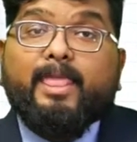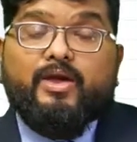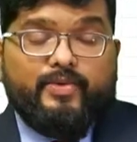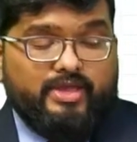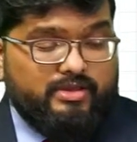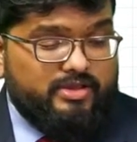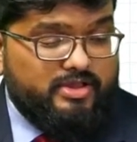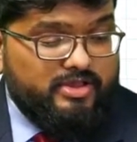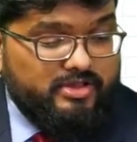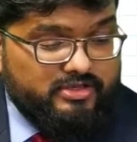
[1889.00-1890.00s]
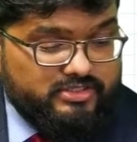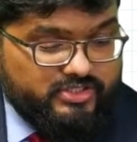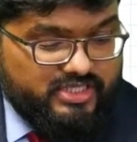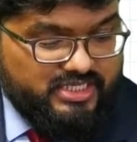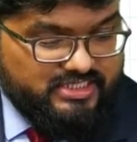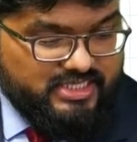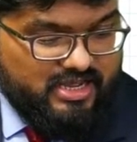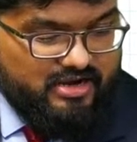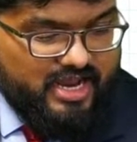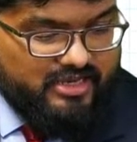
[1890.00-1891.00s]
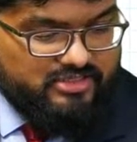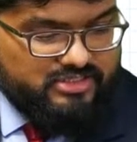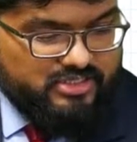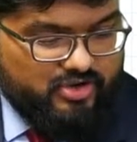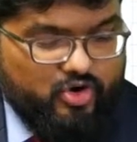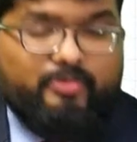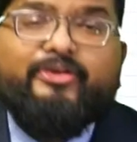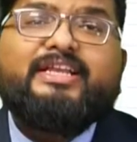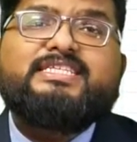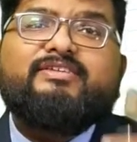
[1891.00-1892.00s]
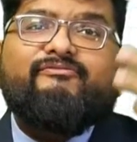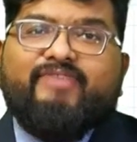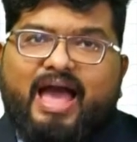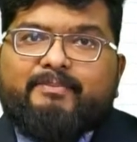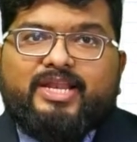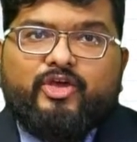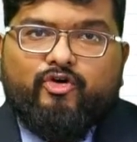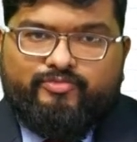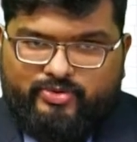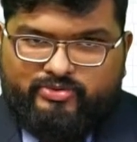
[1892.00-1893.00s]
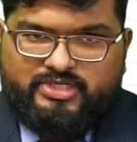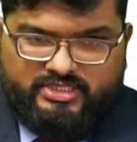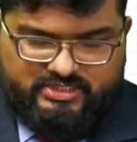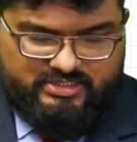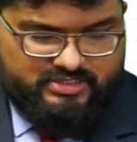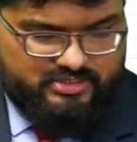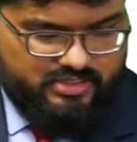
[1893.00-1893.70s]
Okay, so these are actually, globulin is a family of proteins.